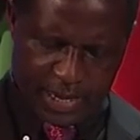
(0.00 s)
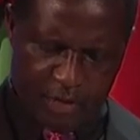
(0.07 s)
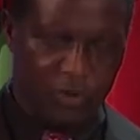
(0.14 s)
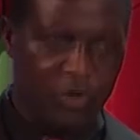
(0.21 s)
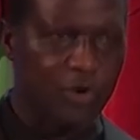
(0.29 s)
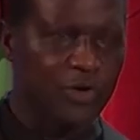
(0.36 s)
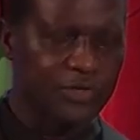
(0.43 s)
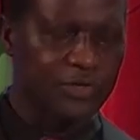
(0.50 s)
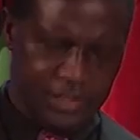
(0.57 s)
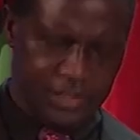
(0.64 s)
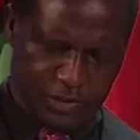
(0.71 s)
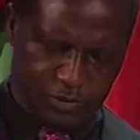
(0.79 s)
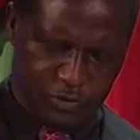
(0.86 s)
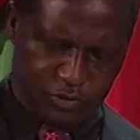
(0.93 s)
and will
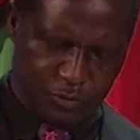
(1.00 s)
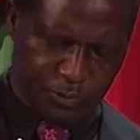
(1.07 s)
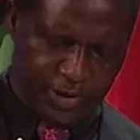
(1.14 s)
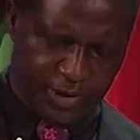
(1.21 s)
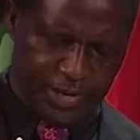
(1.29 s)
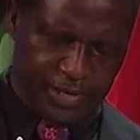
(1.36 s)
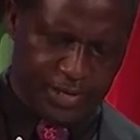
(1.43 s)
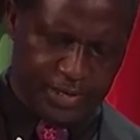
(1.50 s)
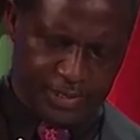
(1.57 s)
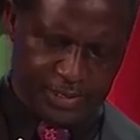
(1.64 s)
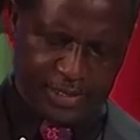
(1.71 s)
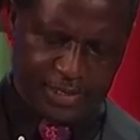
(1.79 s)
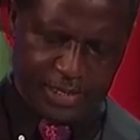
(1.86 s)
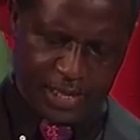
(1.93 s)
continue to
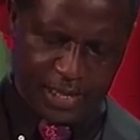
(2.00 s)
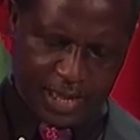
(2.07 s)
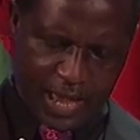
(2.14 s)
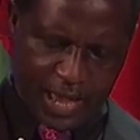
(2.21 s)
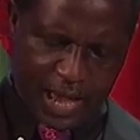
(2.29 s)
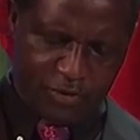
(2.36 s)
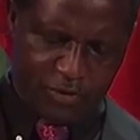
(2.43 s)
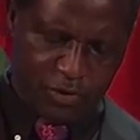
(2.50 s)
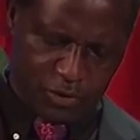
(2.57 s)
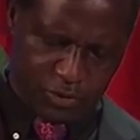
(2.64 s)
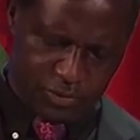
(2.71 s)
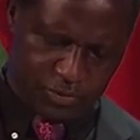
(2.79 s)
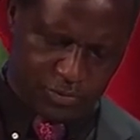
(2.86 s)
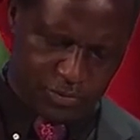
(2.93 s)
play our
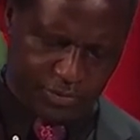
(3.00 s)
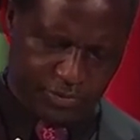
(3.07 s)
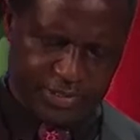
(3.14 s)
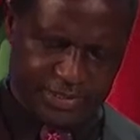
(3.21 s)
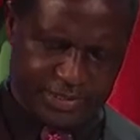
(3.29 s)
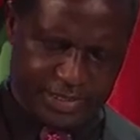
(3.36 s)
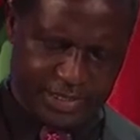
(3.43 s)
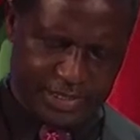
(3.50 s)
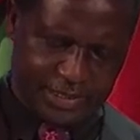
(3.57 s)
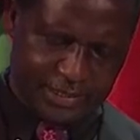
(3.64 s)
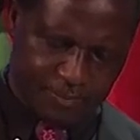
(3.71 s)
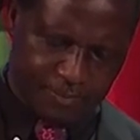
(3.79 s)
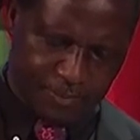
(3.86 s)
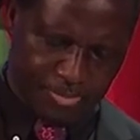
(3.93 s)
role critically